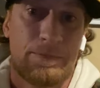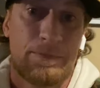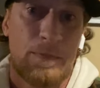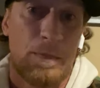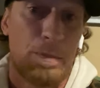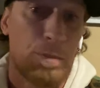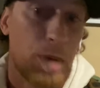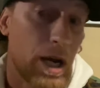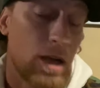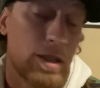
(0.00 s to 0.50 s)

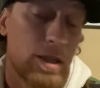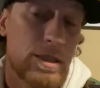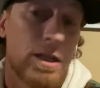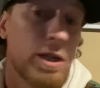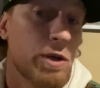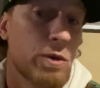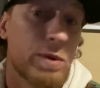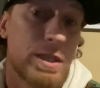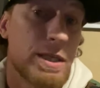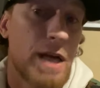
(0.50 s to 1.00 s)
but I'll tell
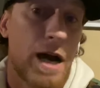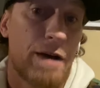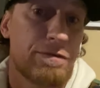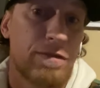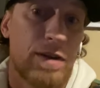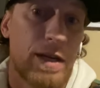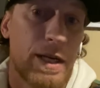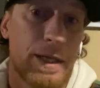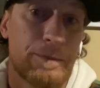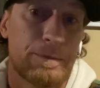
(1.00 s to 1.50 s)
you what's not
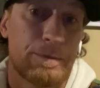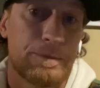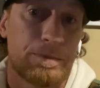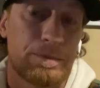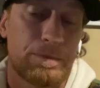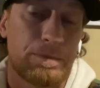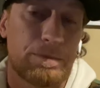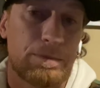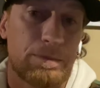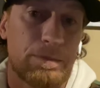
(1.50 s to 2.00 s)
funny.
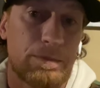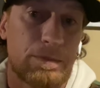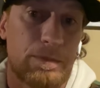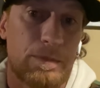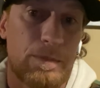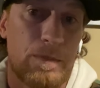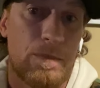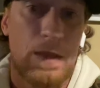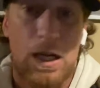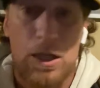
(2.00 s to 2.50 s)

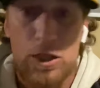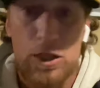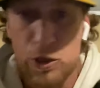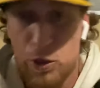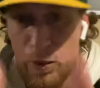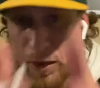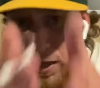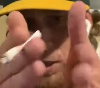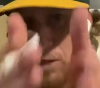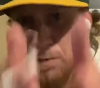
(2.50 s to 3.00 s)

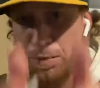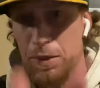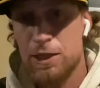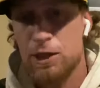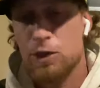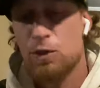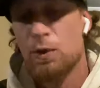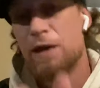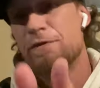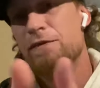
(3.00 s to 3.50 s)
Doing a split
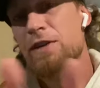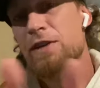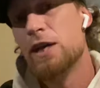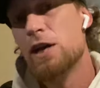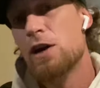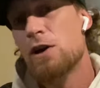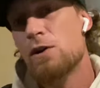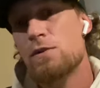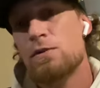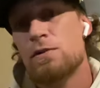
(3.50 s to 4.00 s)
screen
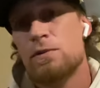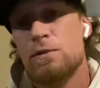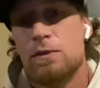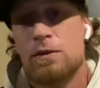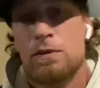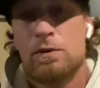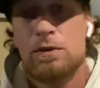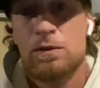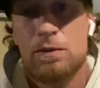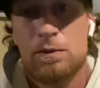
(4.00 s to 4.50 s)
video
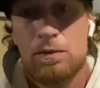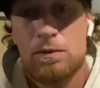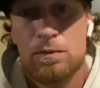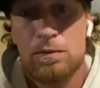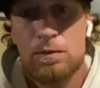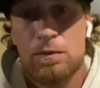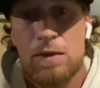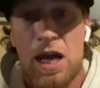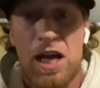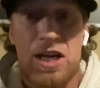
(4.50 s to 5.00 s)

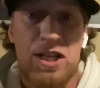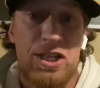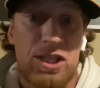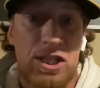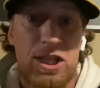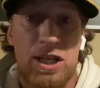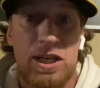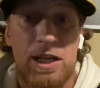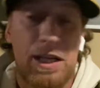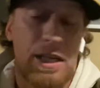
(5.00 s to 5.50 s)
and just
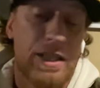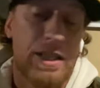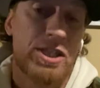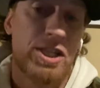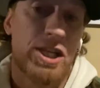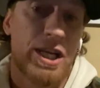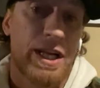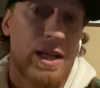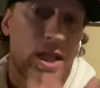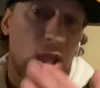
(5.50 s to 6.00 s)
sitting eating
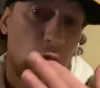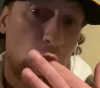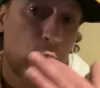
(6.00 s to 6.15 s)
chicken.